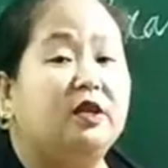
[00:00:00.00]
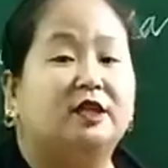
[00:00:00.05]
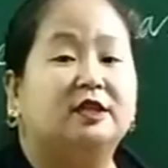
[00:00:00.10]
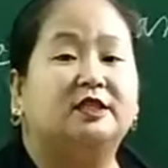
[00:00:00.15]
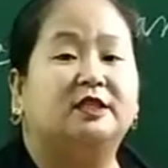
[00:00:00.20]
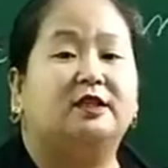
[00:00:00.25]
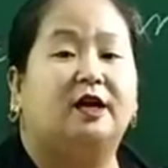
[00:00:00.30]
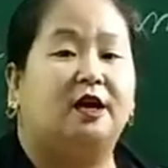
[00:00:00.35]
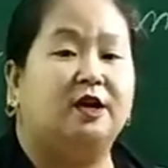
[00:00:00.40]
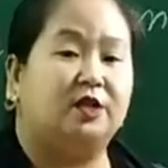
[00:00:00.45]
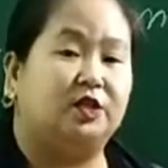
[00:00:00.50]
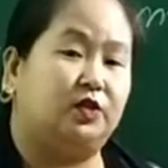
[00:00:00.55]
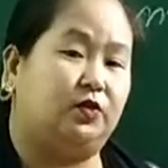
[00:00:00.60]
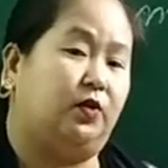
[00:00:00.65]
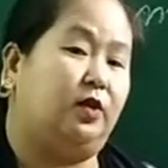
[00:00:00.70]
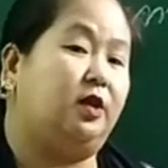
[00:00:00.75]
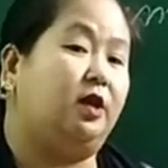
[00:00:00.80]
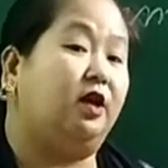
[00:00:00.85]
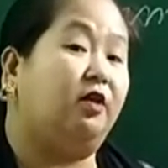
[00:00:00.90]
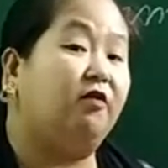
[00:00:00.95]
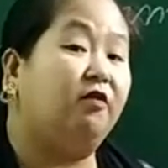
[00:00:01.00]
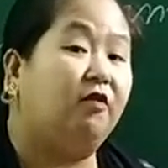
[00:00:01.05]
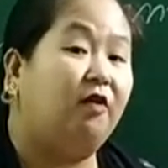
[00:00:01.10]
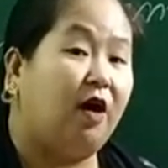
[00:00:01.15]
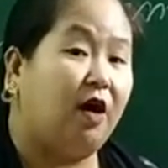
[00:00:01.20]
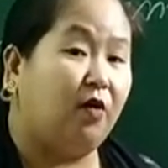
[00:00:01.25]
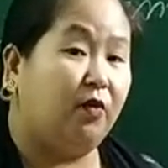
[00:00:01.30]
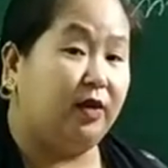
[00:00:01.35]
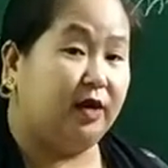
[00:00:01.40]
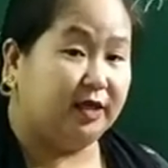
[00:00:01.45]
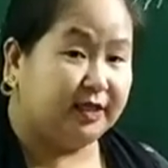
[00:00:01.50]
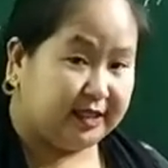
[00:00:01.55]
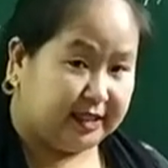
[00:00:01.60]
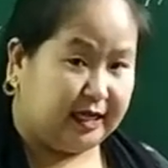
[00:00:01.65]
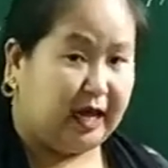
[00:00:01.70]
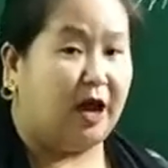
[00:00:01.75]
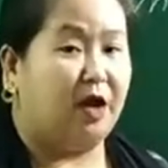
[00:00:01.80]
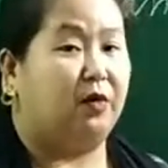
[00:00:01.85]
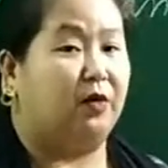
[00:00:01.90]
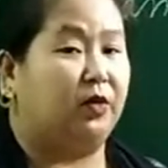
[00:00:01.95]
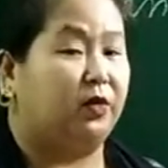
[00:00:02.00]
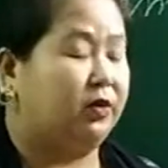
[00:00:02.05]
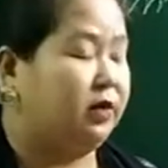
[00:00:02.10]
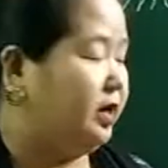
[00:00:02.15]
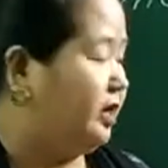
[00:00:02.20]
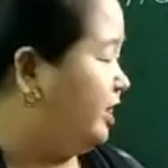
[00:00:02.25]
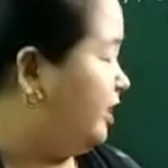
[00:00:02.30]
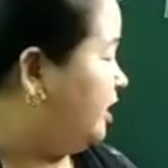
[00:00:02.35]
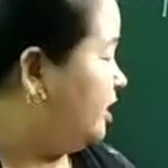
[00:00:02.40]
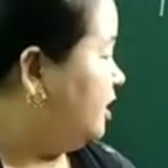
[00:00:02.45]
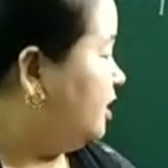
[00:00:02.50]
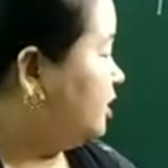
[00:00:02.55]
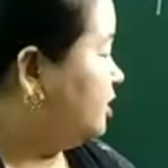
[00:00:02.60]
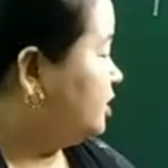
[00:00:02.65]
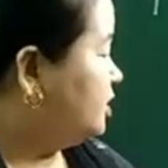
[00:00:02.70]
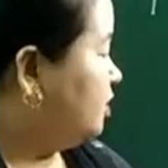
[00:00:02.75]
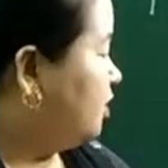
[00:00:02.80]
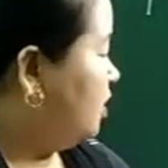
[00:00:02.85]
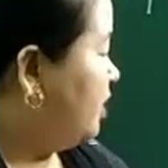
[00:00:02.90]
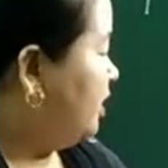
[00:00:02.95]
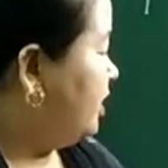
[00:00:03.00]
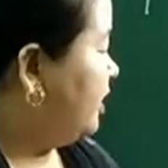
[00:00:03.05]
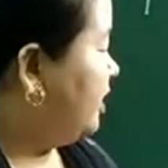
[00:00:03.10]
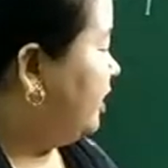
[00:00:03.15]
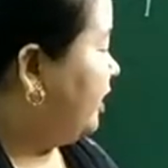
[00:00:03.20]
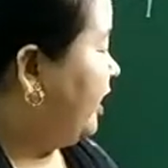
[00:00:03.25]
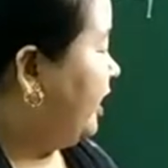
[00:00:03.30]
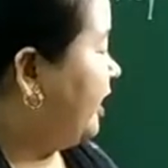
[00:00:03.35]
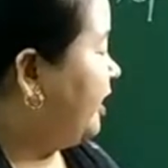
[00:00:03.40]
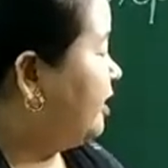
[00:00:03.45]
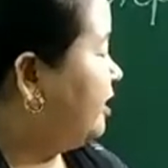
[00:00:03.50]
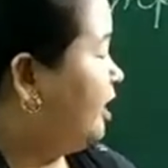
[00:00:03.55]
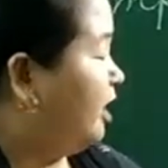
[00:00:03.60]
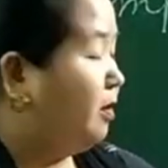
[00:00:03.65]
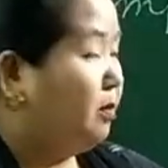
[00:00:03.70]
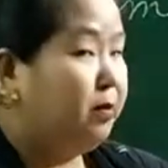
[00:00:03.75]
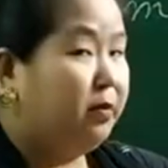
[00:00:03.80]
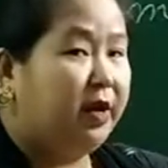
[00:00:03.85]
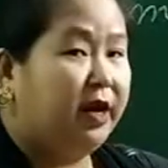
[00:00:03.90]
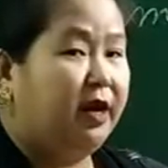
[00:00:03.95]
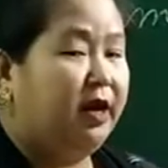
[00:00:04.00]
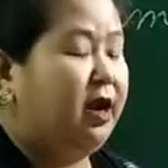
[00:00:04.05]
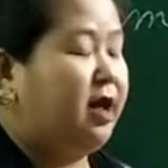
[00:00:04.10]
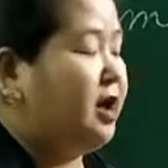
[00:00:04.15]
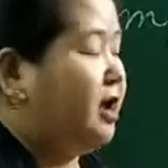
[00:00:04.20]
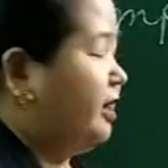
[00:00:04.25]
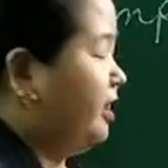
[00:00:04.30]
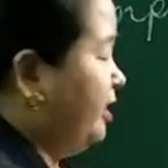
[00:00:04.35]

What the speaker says: that starts with a vowel sound. Okay, so here N umbrella.